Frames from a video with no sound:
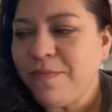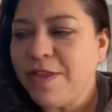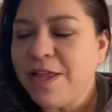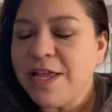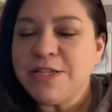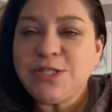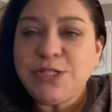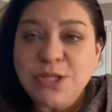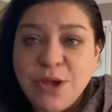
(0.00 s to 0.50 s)

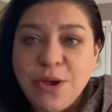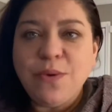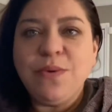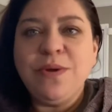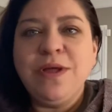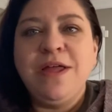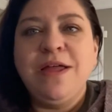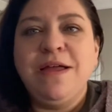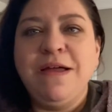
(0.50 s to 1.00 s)

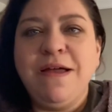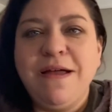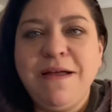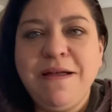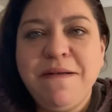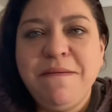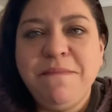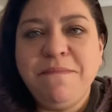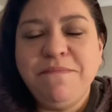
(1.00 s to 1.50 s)
So
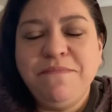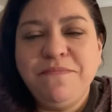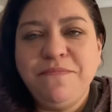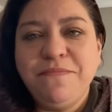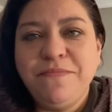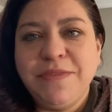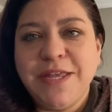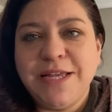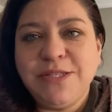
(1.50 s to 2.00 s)

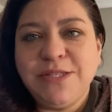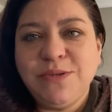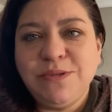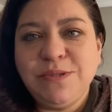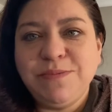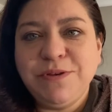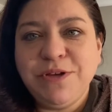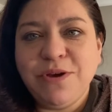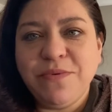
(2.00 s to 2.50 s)
that's
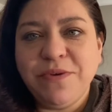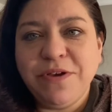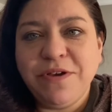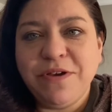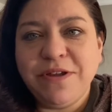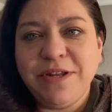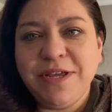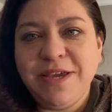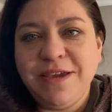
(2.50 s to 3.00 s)
what's been going
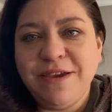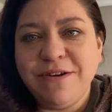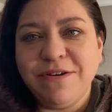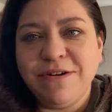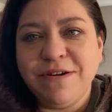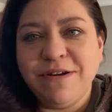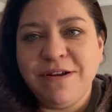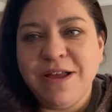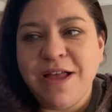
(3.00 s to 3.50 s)
on
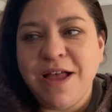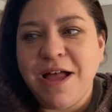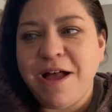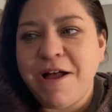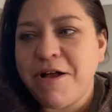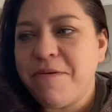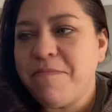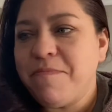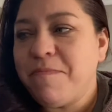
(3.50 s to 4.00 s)
here.
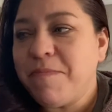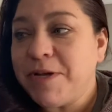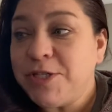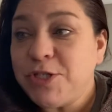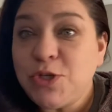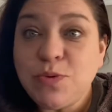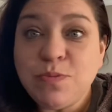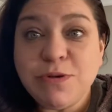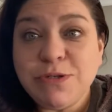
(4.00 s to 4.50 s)
My
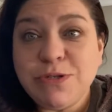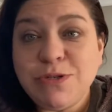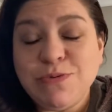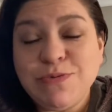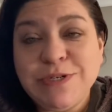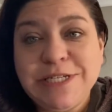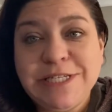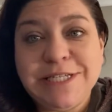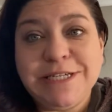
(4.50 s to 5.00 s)
2 most
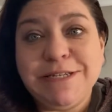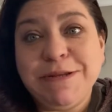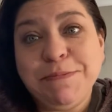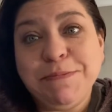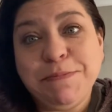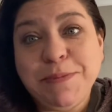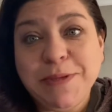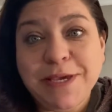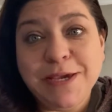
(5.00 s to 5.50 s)

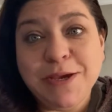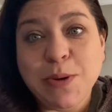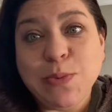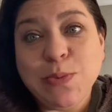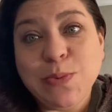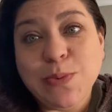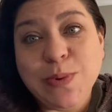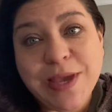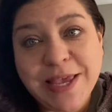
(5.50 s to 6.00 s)
recent big
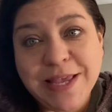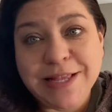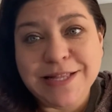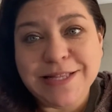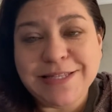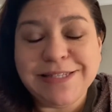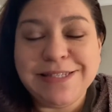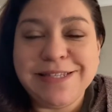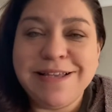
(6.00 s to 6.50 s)

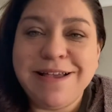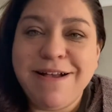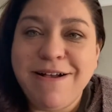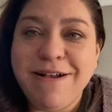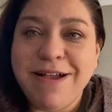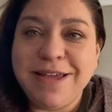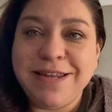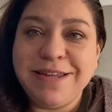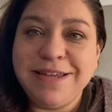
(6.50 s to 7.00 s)
wins
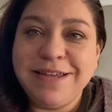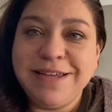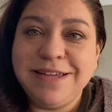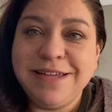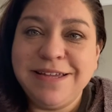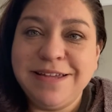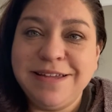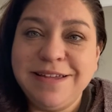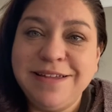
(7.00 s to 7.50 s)
on
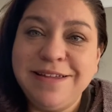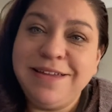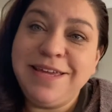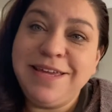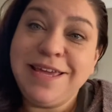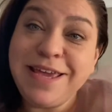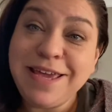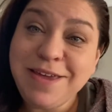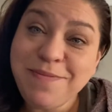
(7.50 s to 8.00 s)

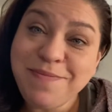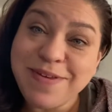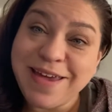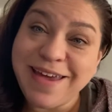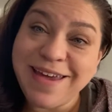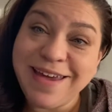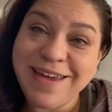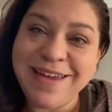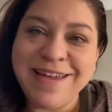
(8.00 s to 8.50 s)

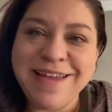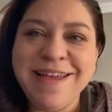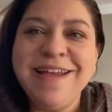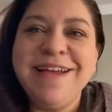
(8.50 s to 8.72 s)
eBay.